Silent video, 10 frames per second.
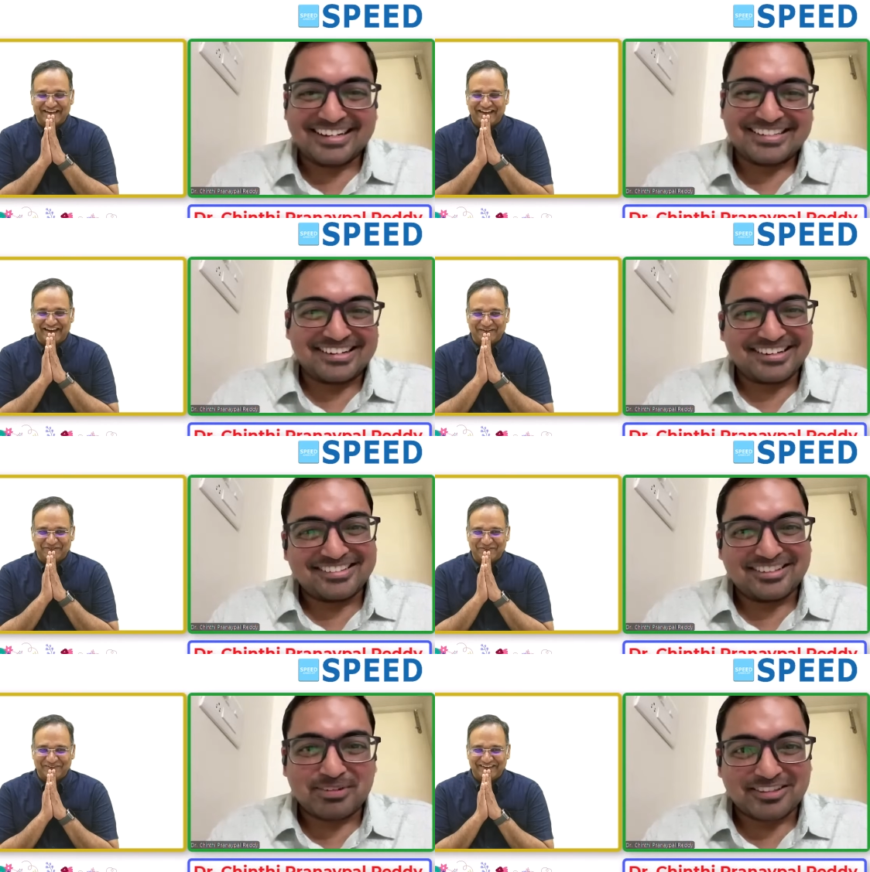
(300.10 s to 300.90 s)
Speaker 1: started
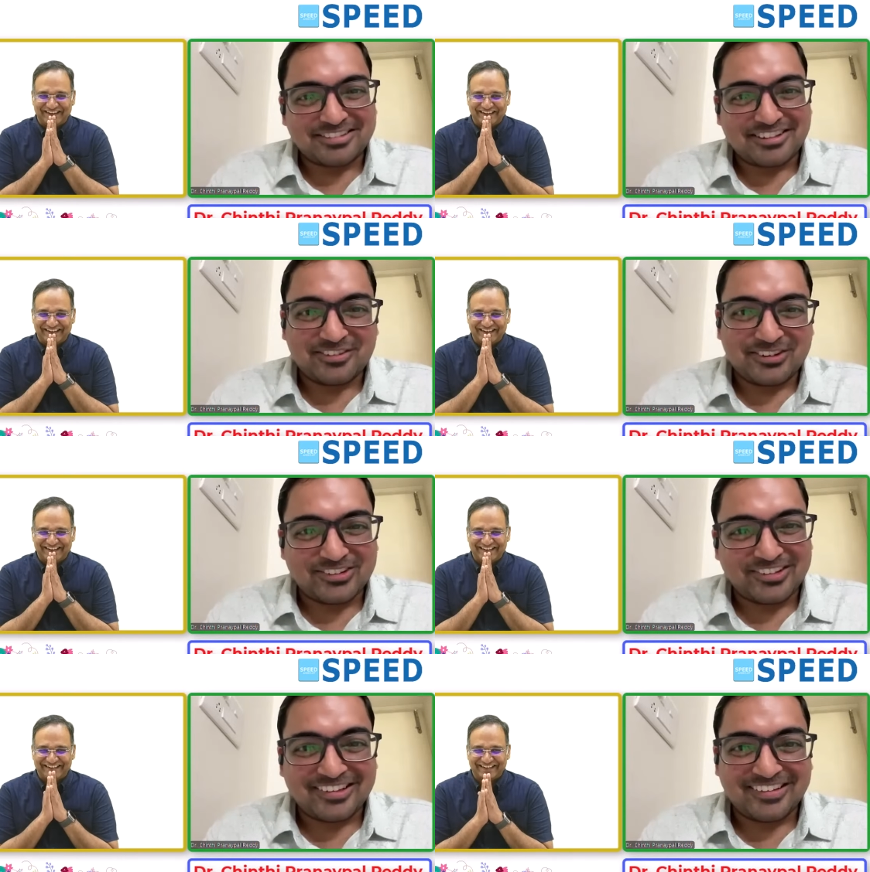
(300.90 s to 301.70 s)
seeing Bathan sir's videos,
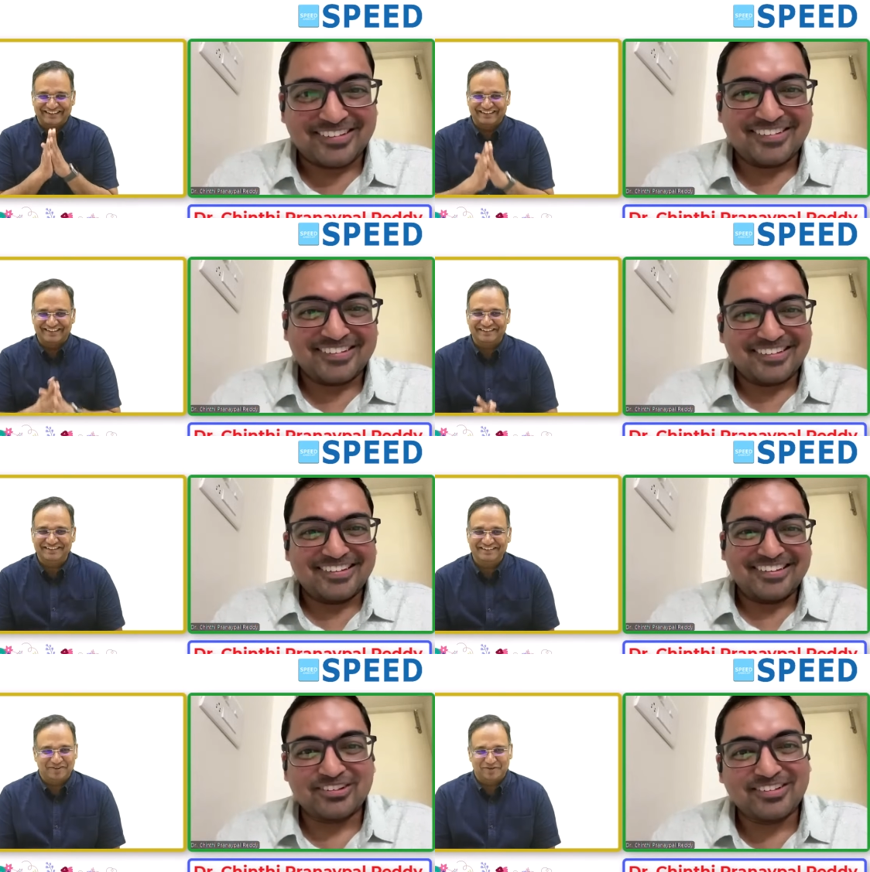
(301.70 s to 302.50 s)
sir.
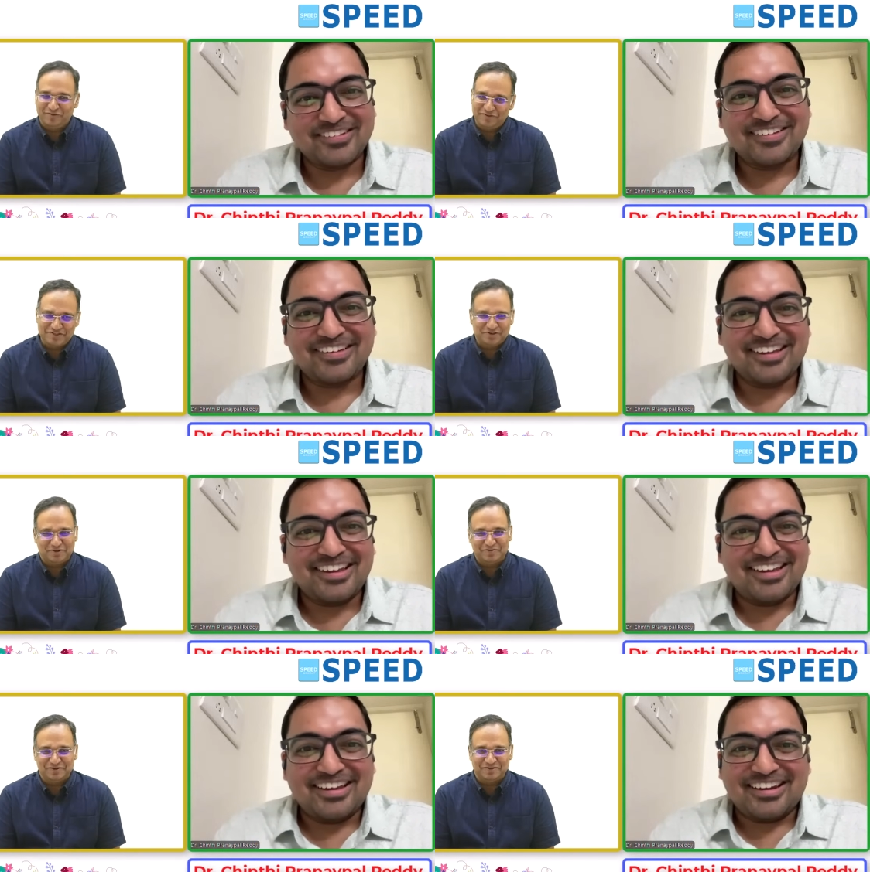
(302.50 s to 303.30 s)
Speaker 2: You finished
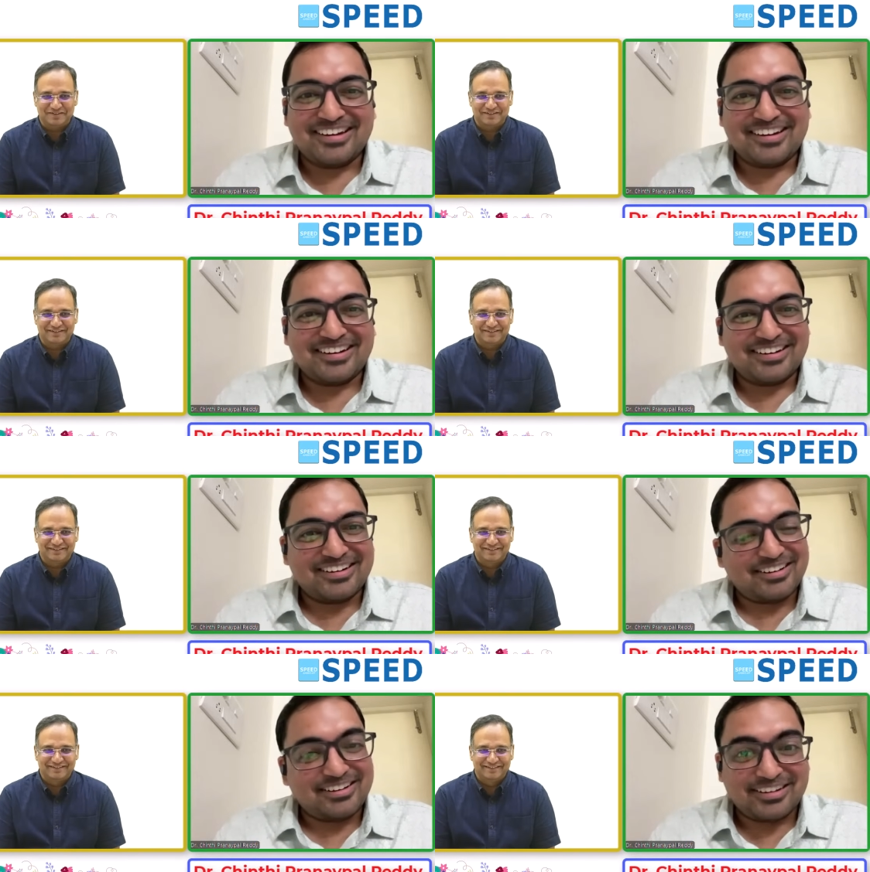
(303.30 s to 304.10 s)
all videos?
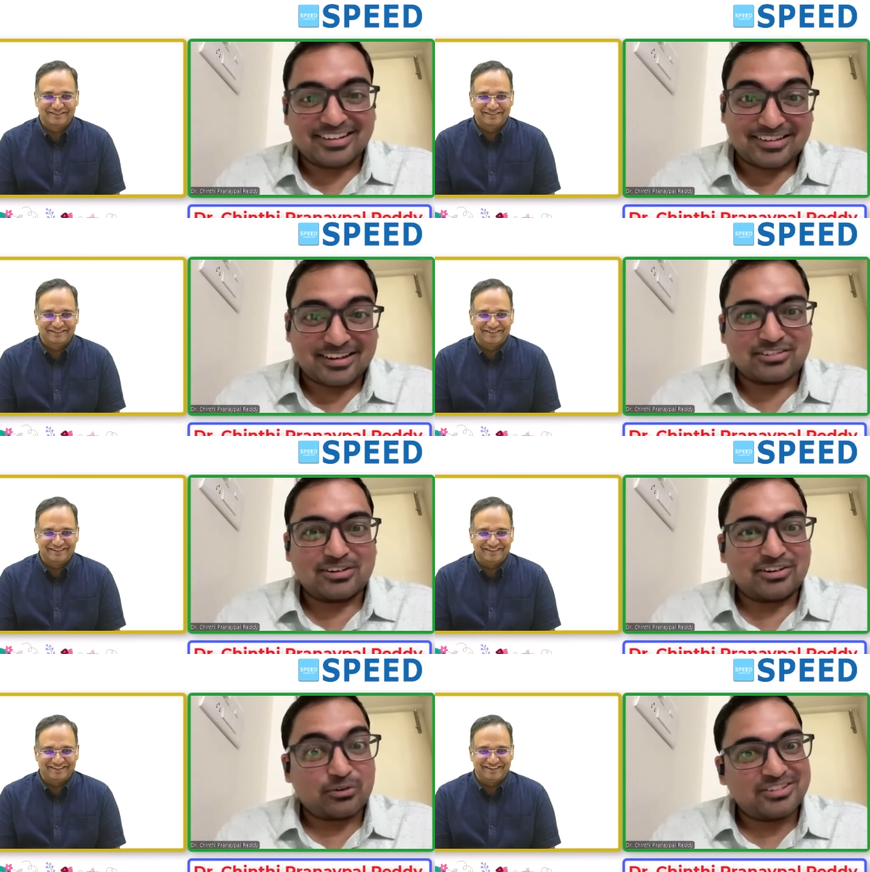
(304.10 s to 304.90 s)
Speaker 1: Yes, sir. Actually, I
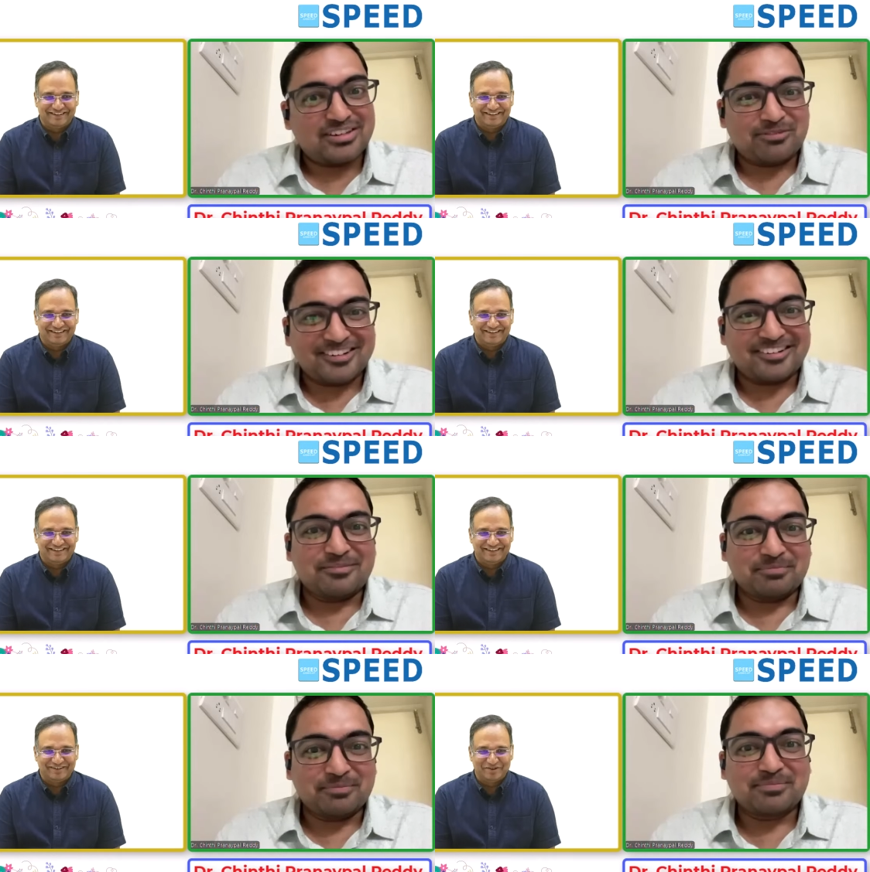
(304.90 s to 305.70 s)
twice I finished
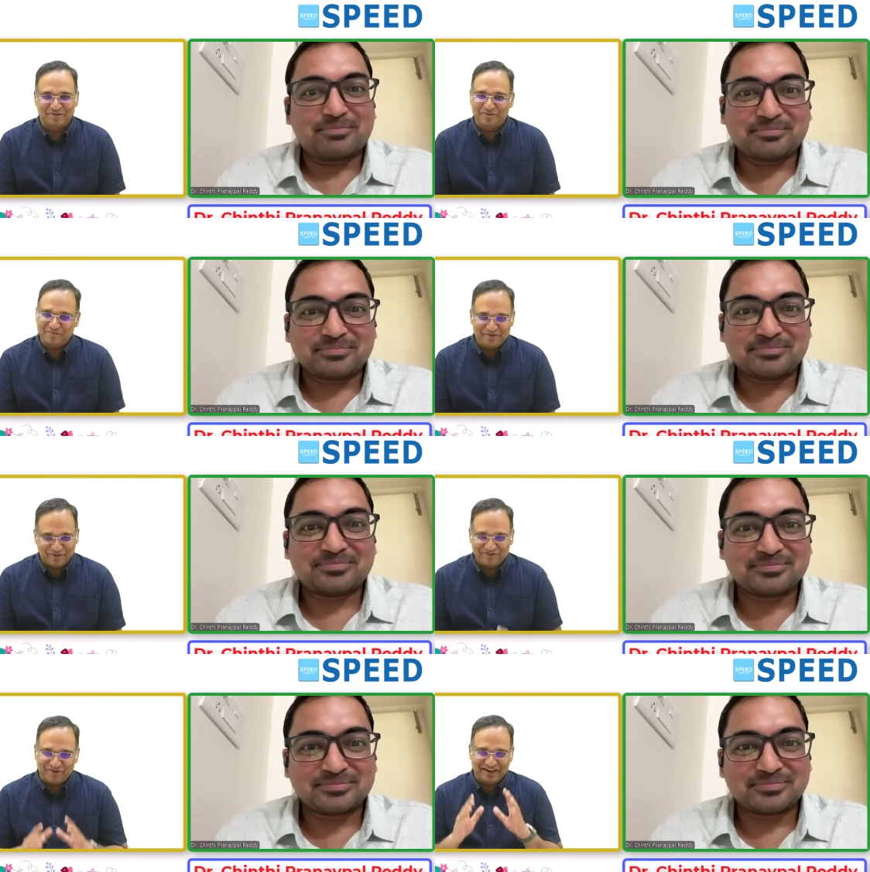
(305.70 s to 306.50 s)
them.
Speaker 2: You have been
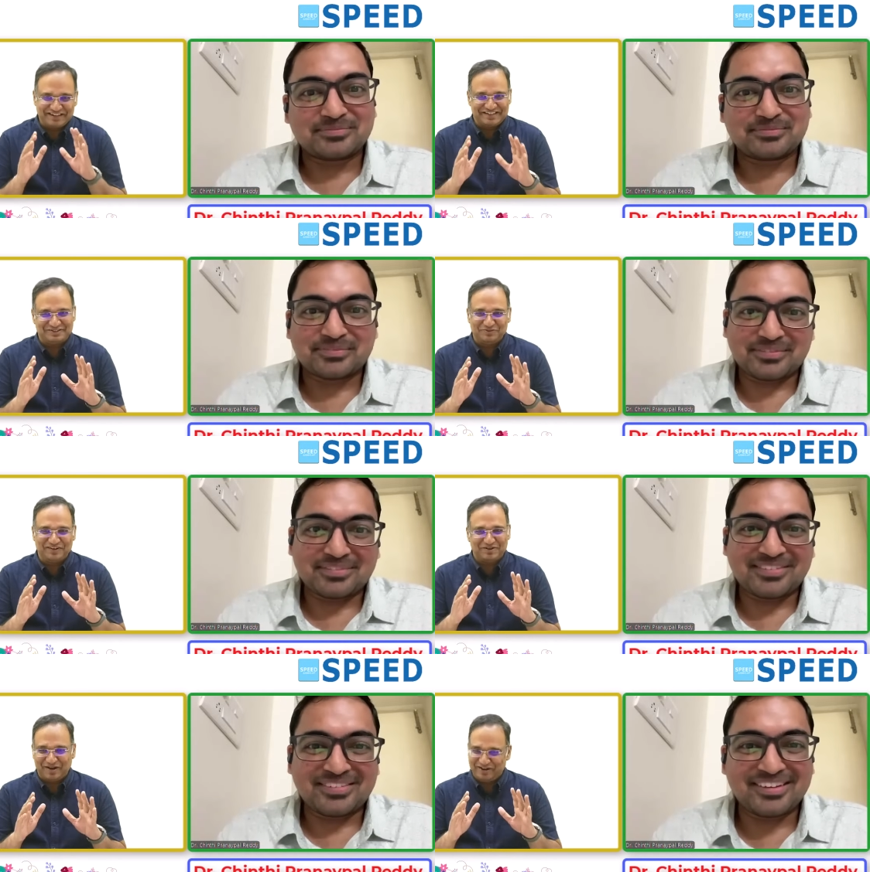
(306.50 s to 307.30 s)
very voracious. You
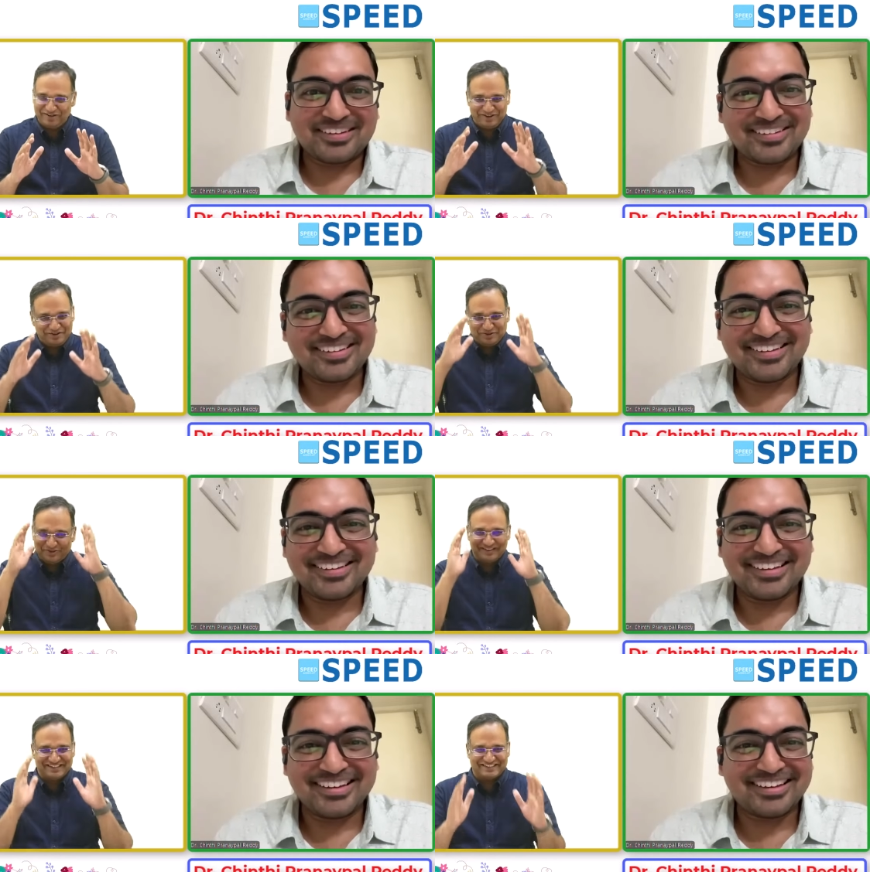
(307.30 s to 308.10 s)
felt, okay, we need to
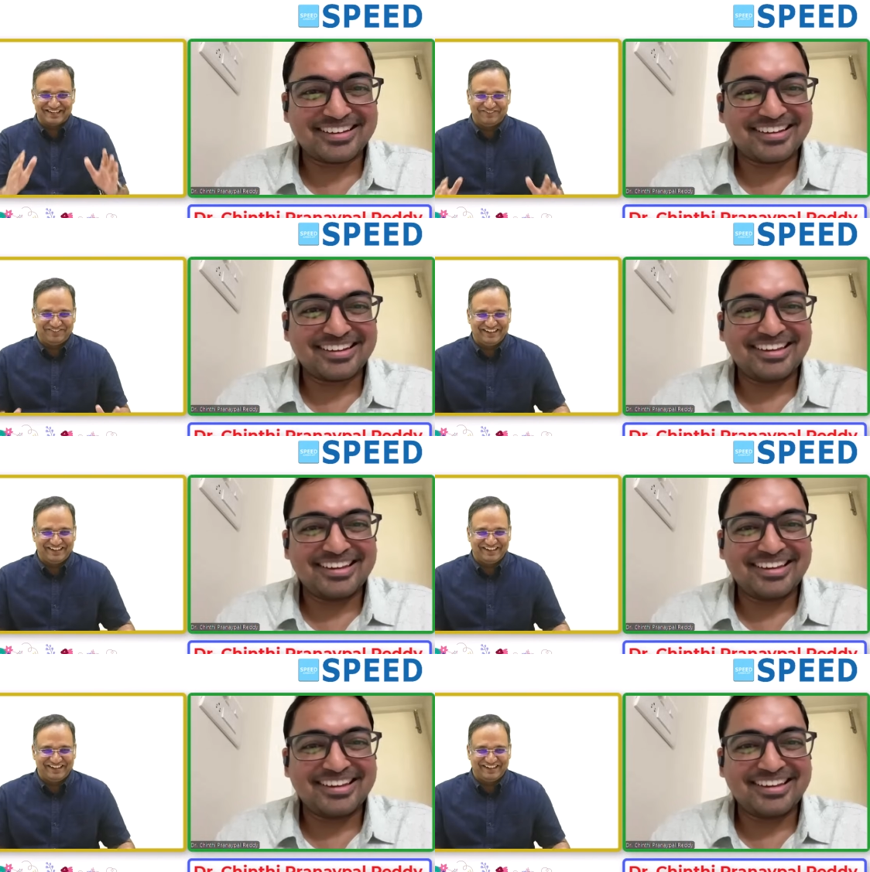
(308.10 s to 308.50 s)
do it this time.